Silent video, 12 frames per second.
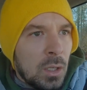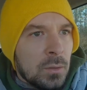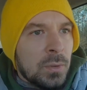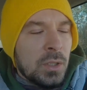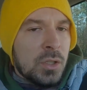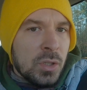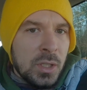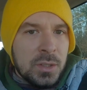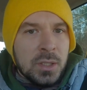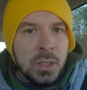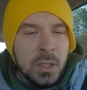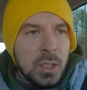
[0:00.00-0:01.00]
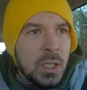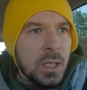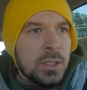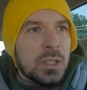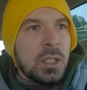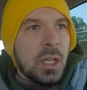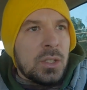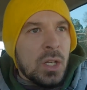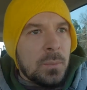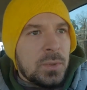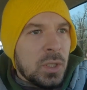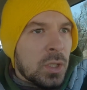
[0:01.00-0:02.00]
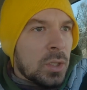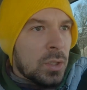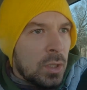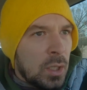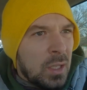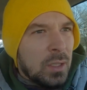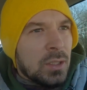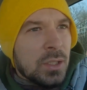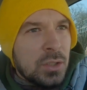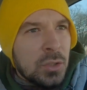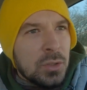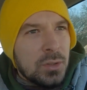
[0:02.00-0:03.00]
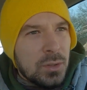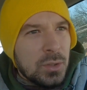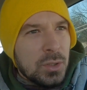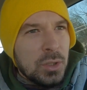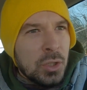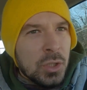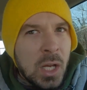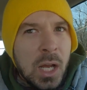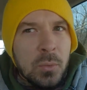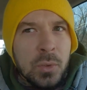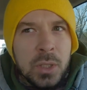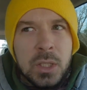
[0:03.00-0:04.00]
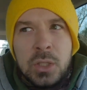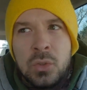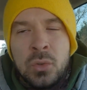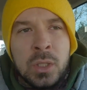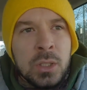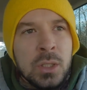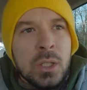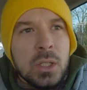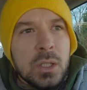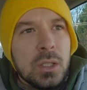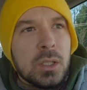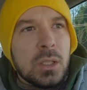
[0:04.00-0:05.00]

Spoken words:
eventually it's gonna catch up to you, because you're not really doing the